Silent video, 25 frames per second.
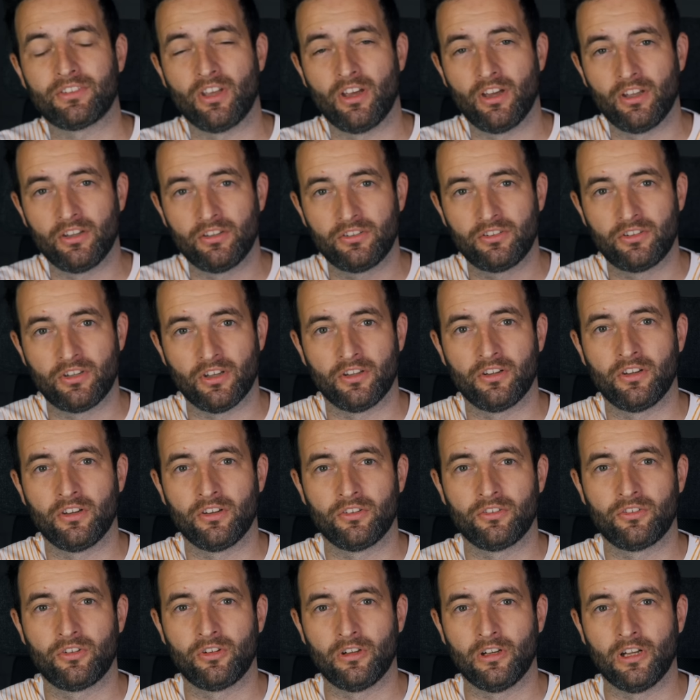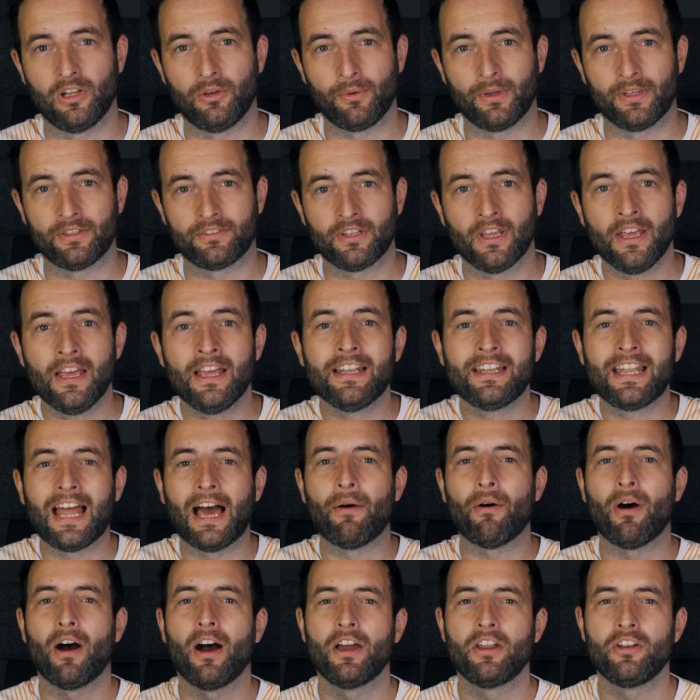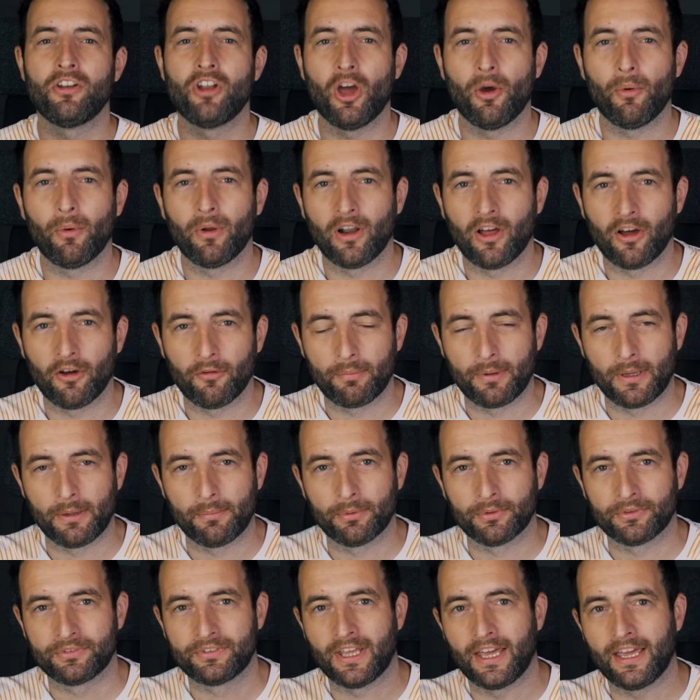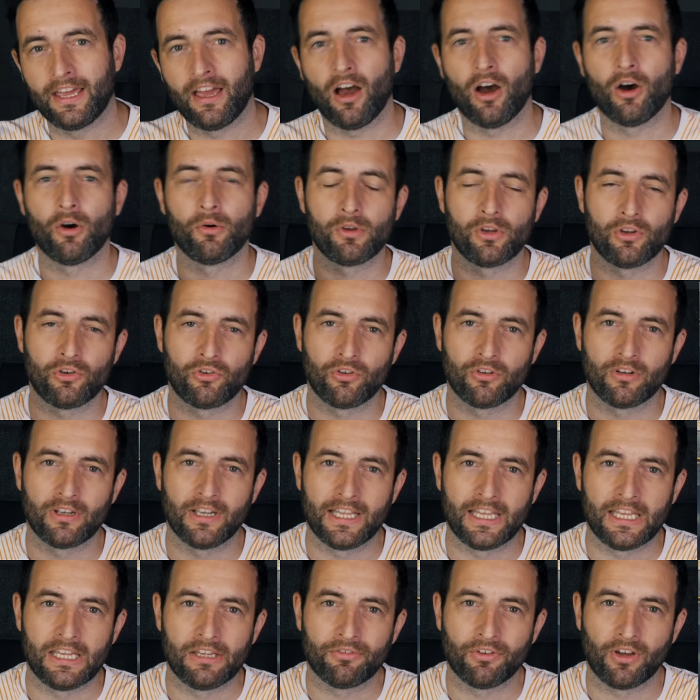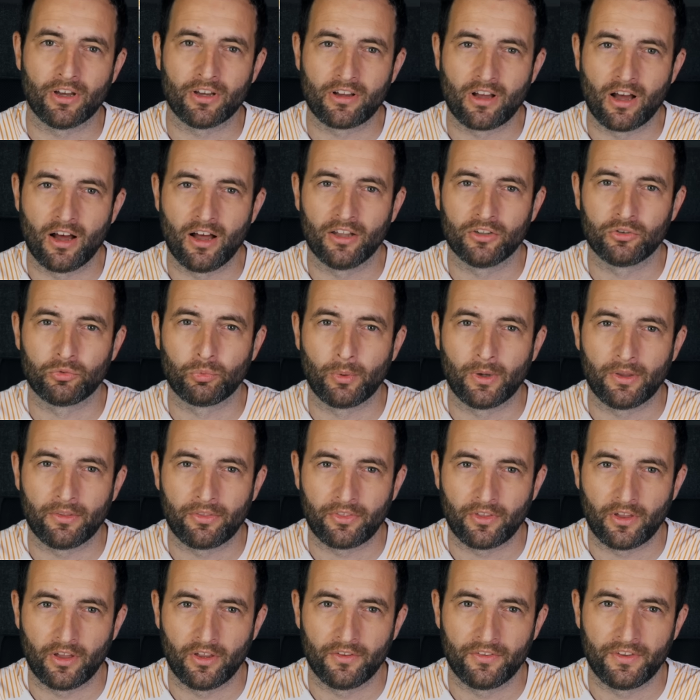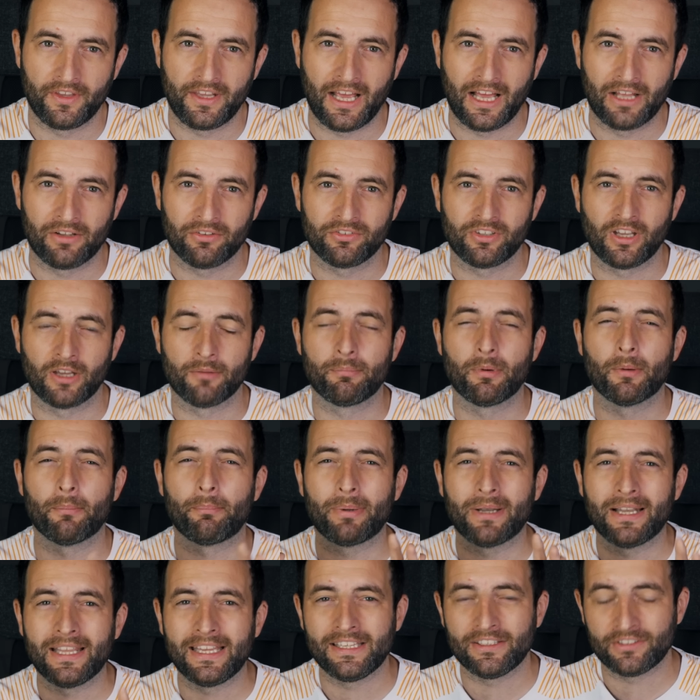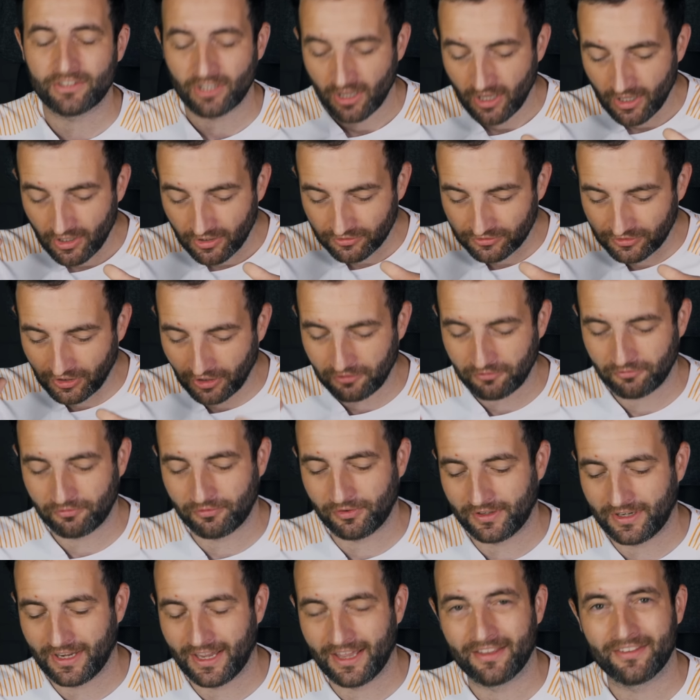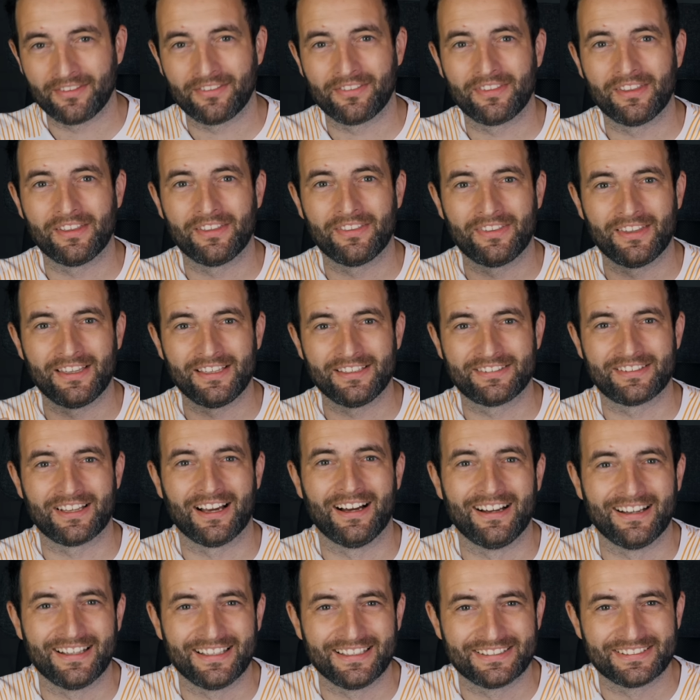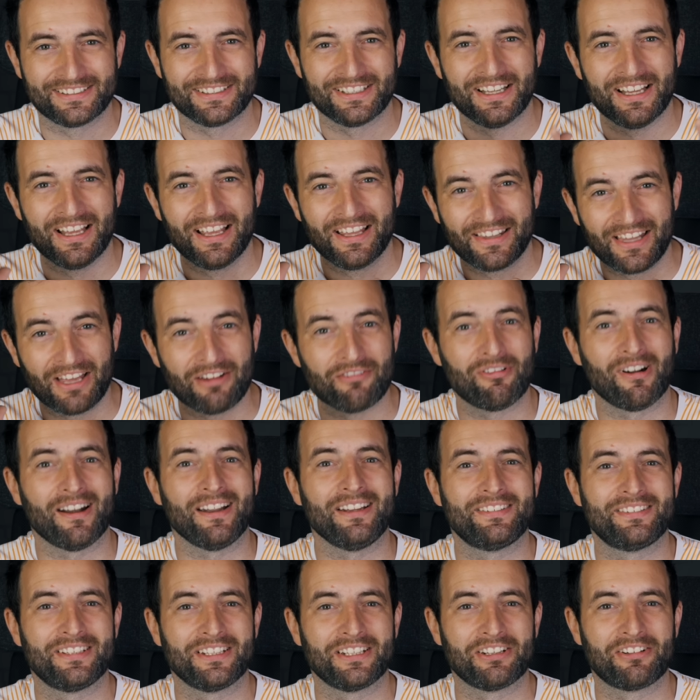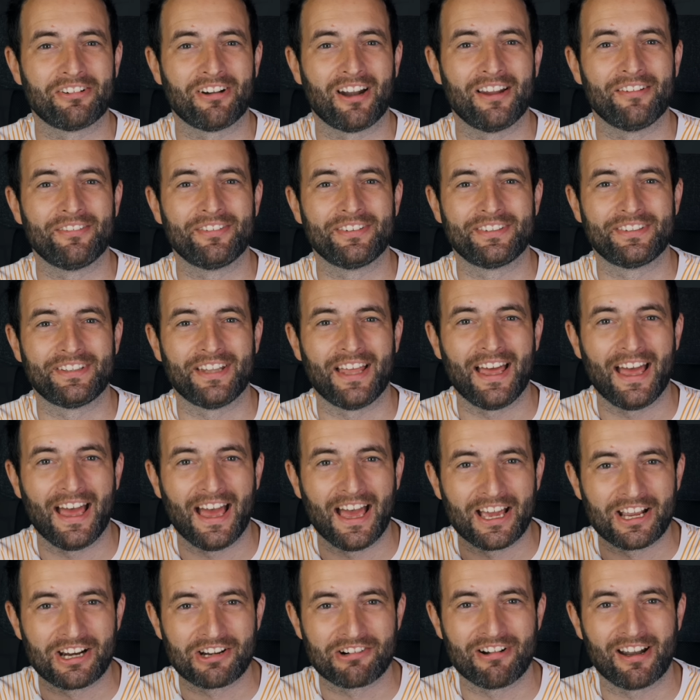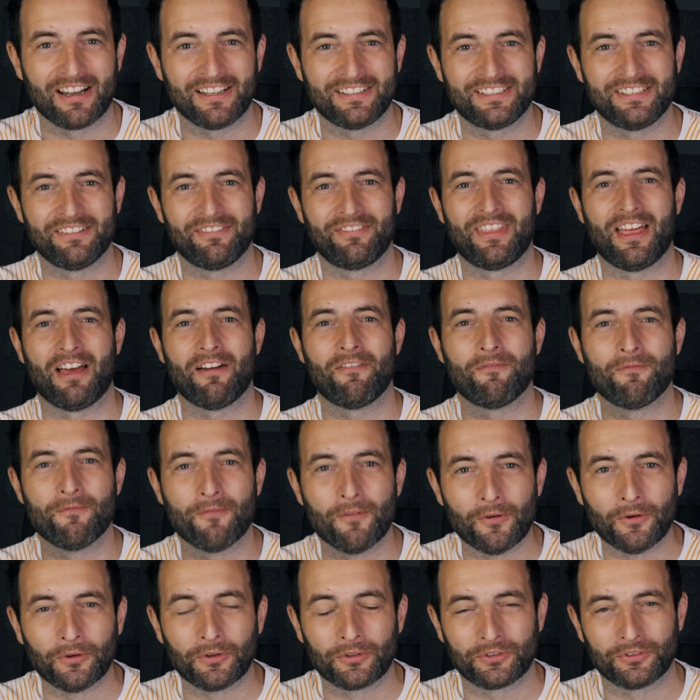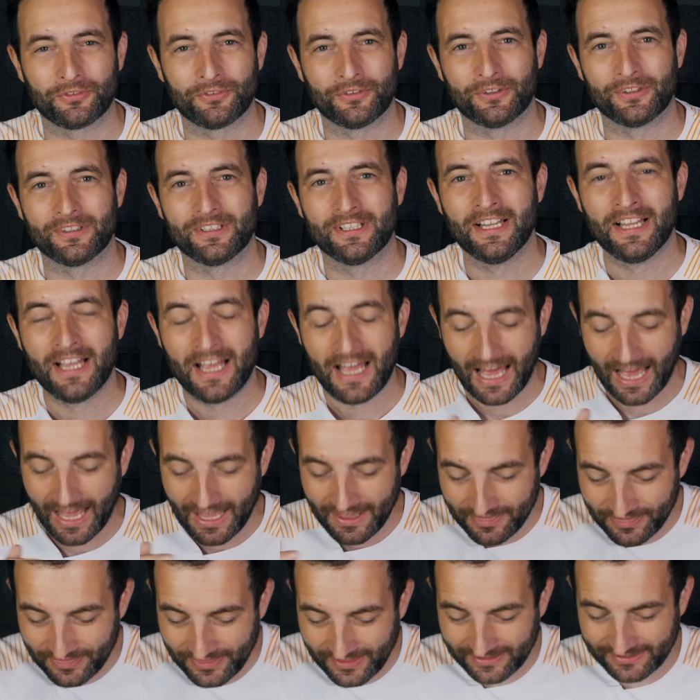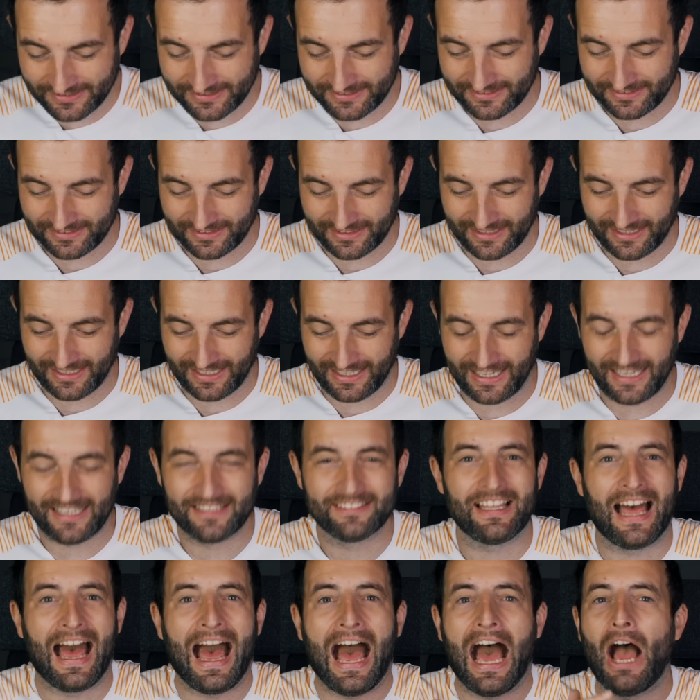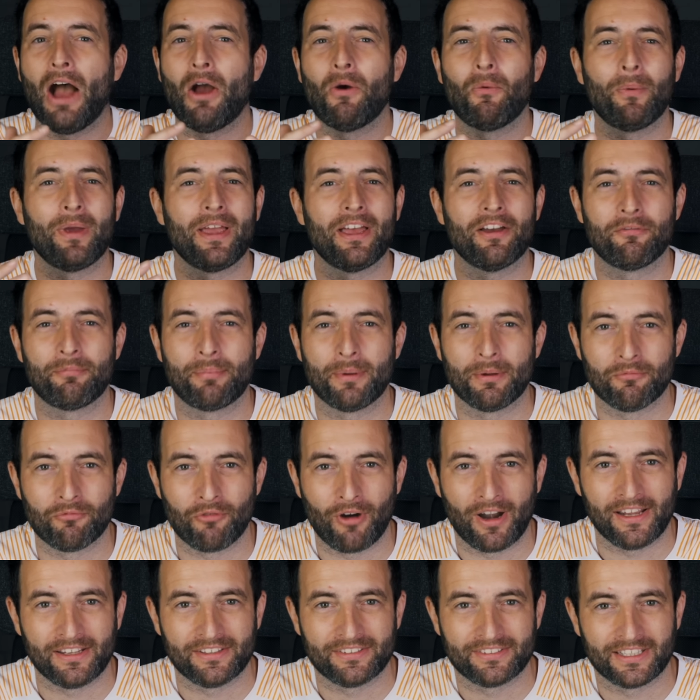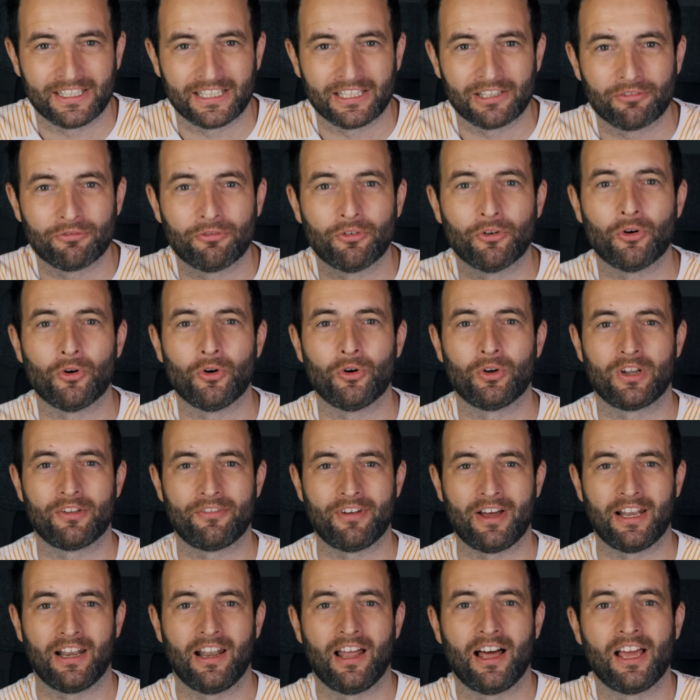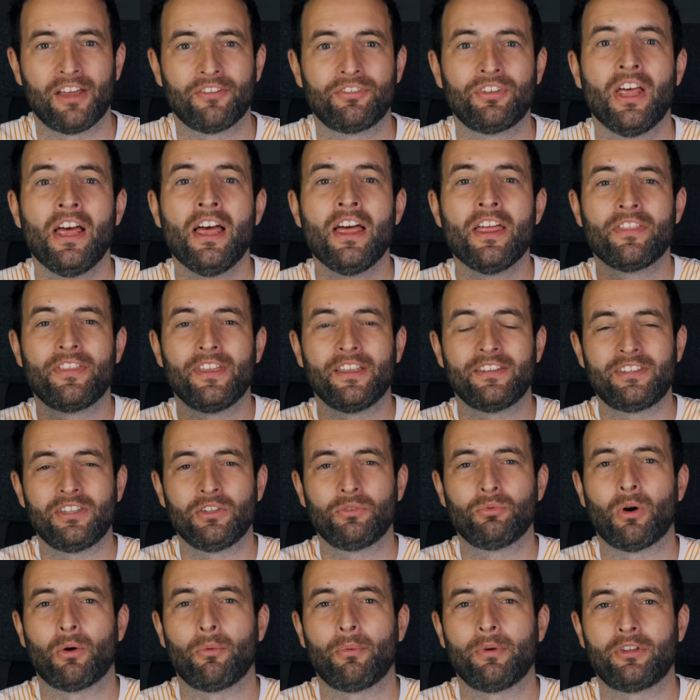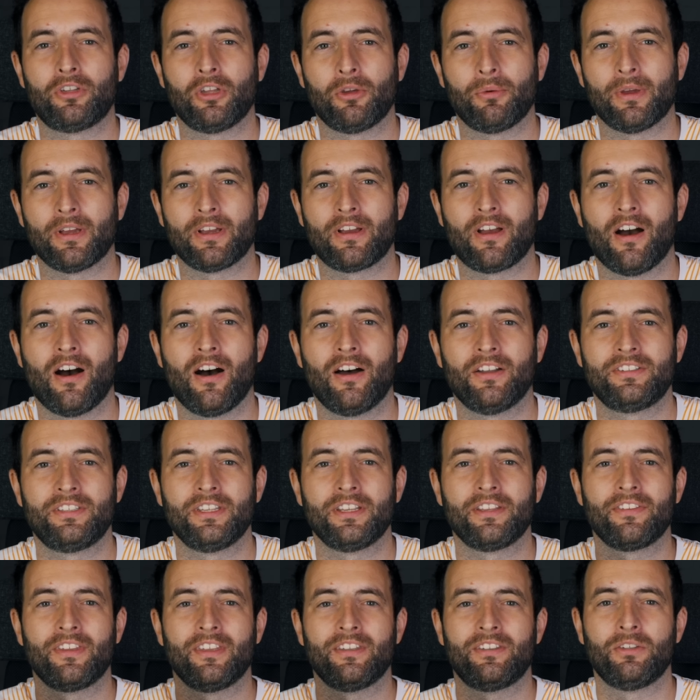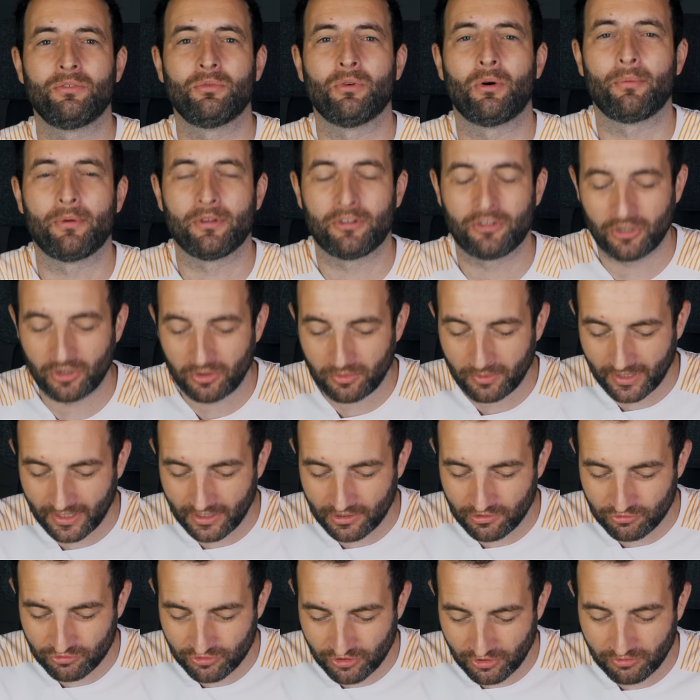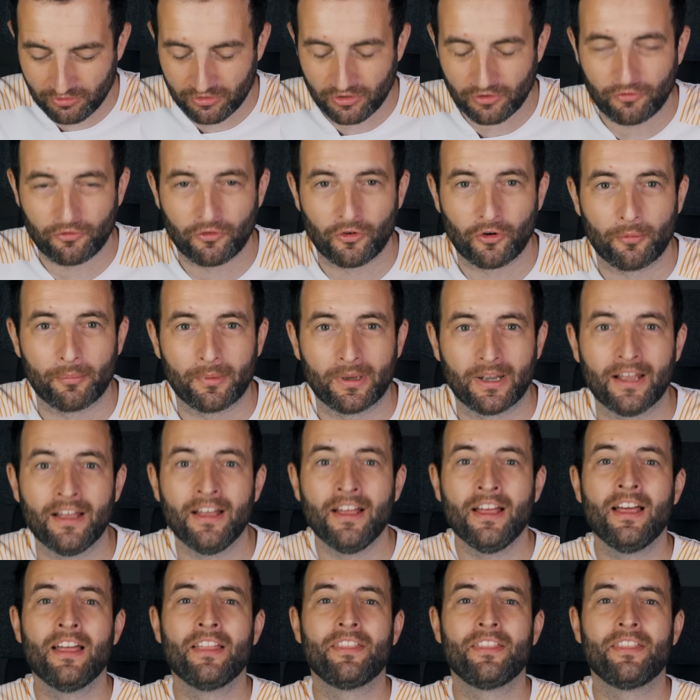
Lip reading: had done to Lewis. Now, I know a lot of people say, oh, you should leave a car's width on the outside, but please don't forget that these guys, they're racing drivers, they're aggressive, they're forceful, and this is how we have been racing for all of our lives. This is what we do in karting, this is what we do in junior formula.